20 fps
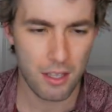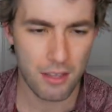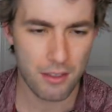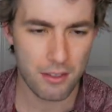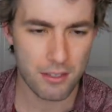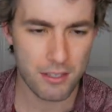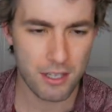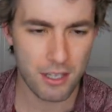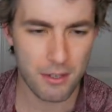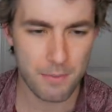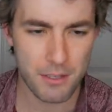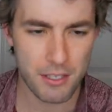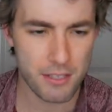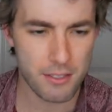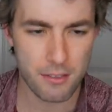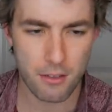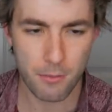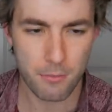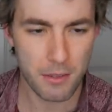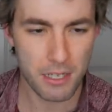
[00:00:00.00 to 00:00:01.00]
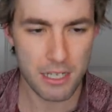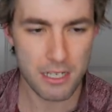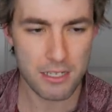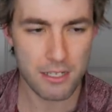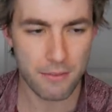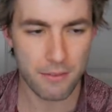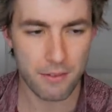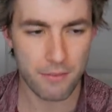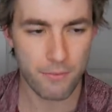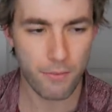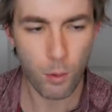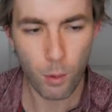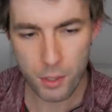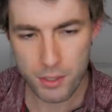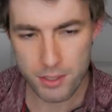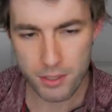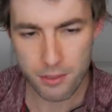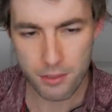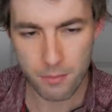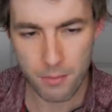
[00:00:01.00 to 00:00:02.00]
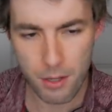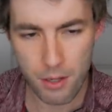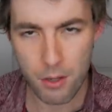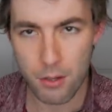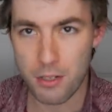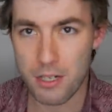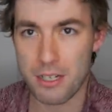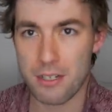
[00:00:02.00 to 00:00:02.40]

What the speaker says: There's going to be so many different forks in the road